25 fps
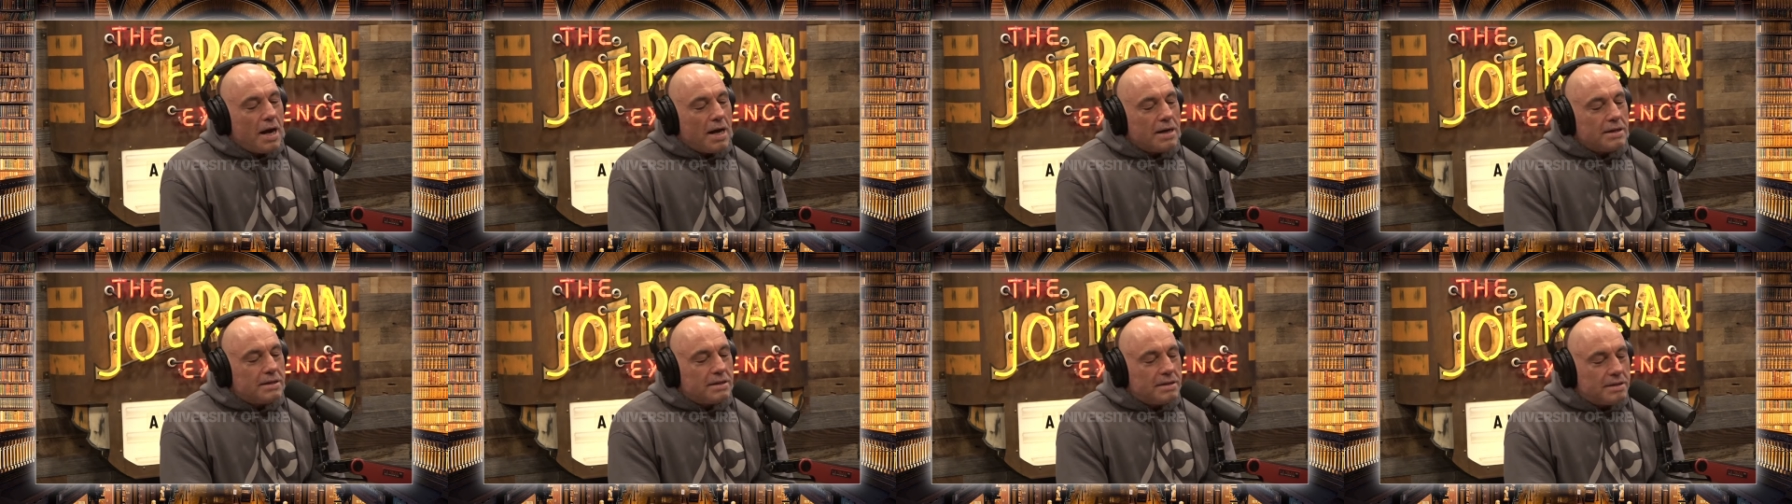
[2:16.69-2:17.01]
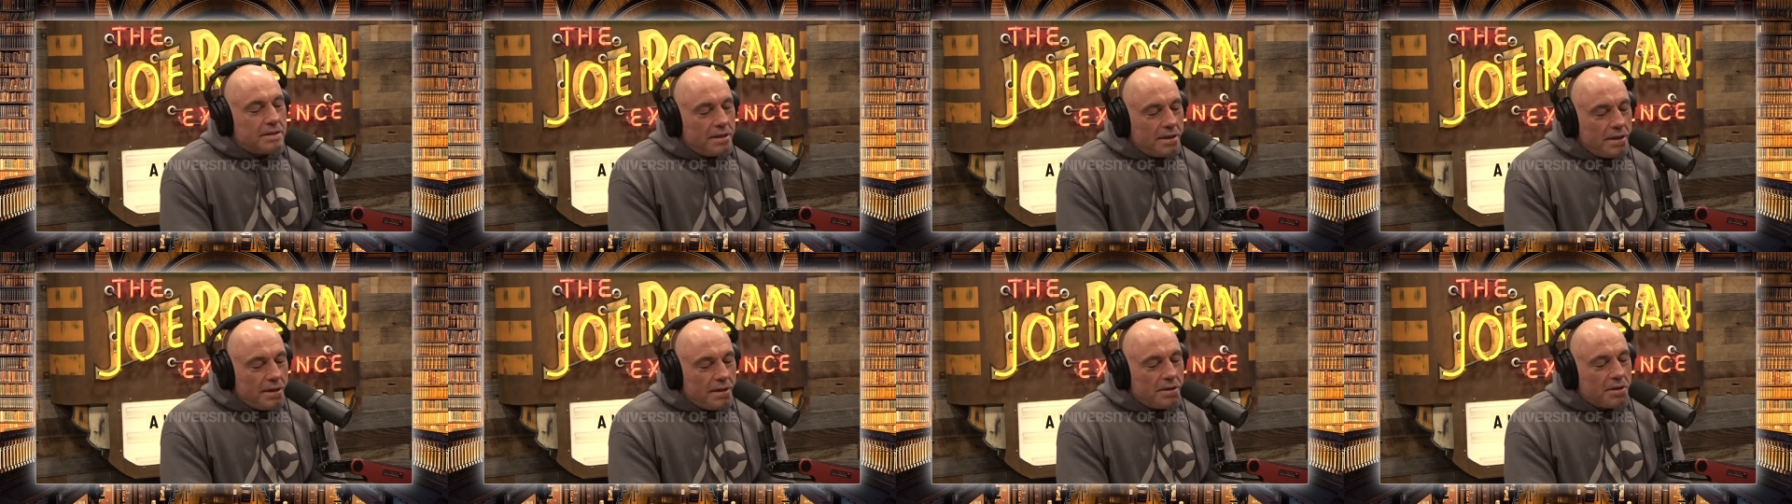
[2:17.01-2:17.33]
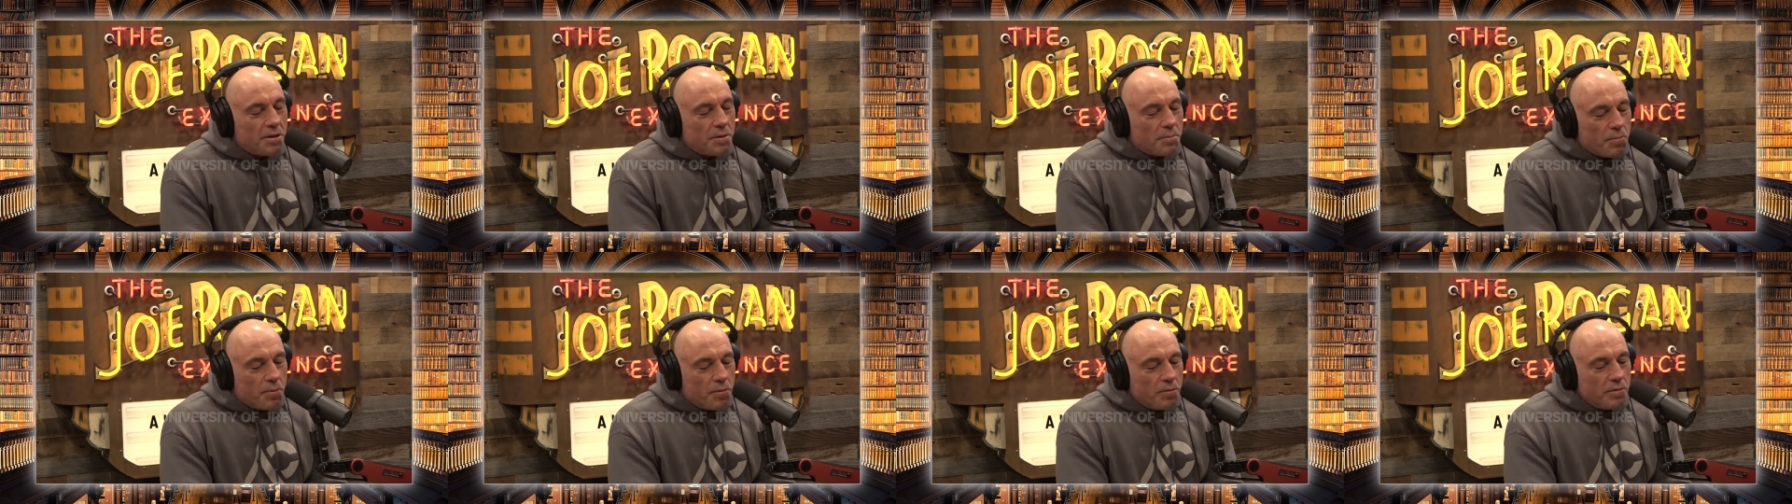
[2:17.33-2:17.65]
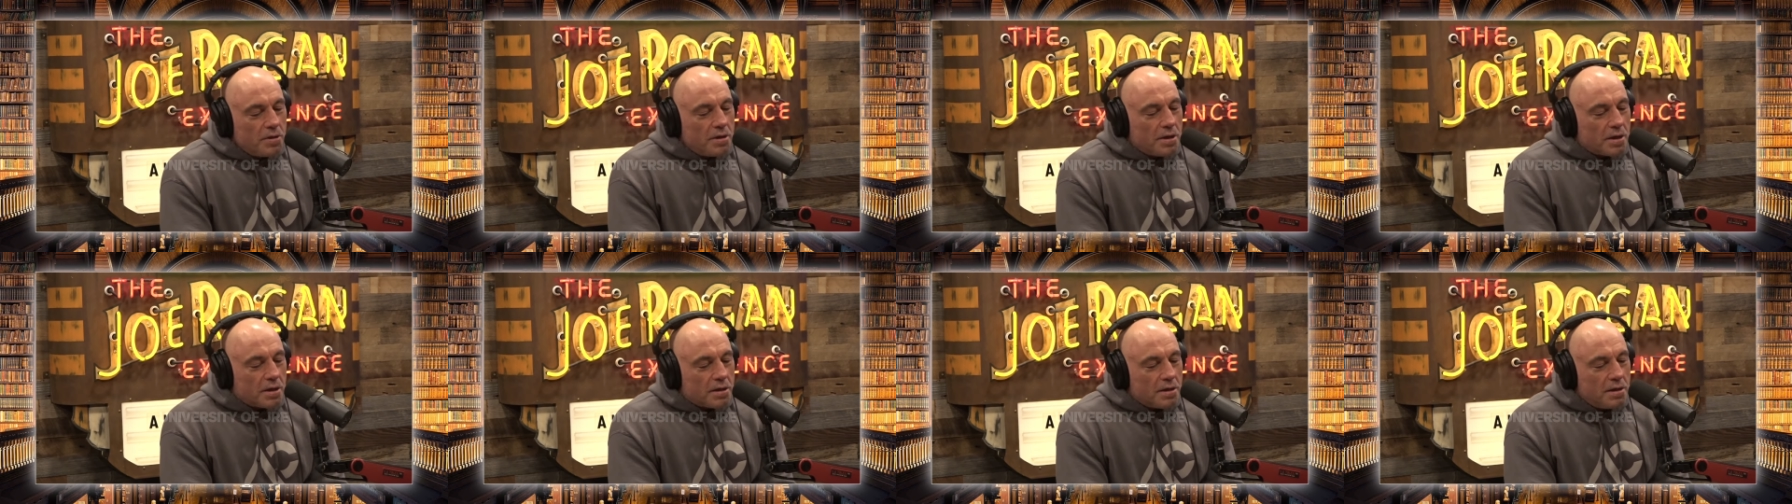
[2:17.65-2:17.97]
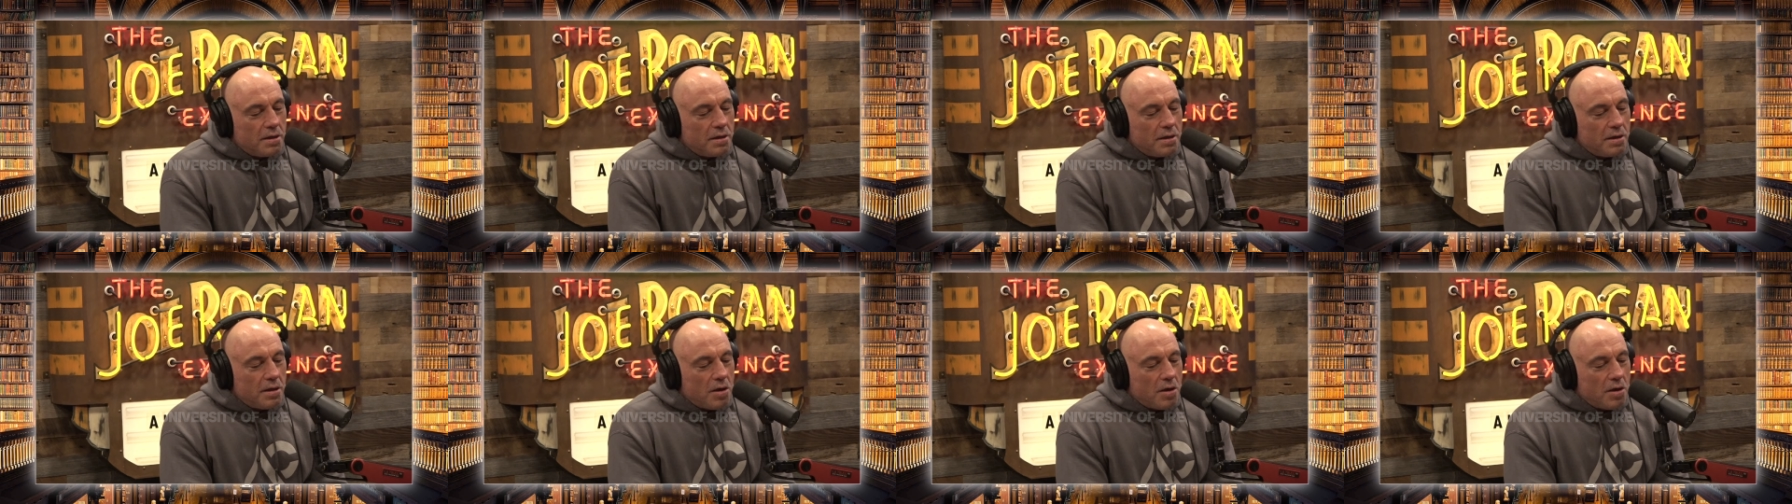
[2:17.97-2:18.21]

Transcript: I see their look.